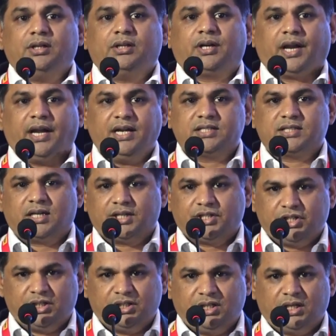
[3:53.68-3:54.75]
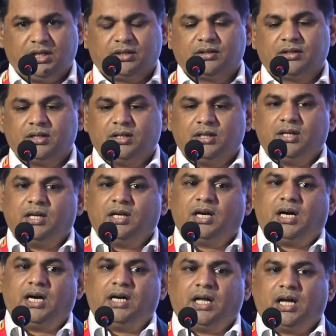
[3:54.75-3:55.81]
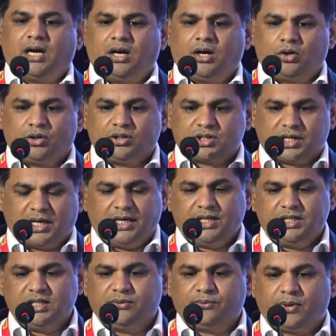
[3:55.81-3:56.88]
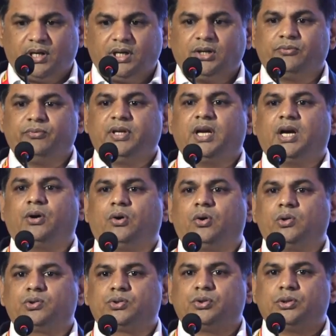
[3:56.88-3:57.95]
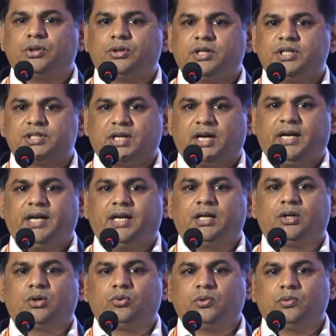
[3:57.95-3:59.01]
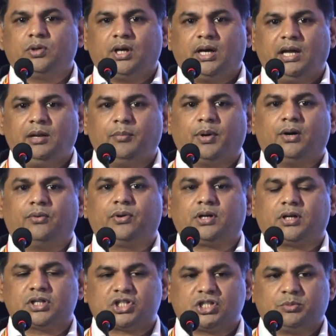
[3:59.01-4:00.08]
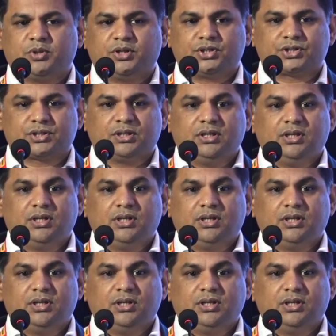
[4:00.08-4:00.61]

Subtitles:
trends are changing. And on a strategic front, we have also decided to help our customers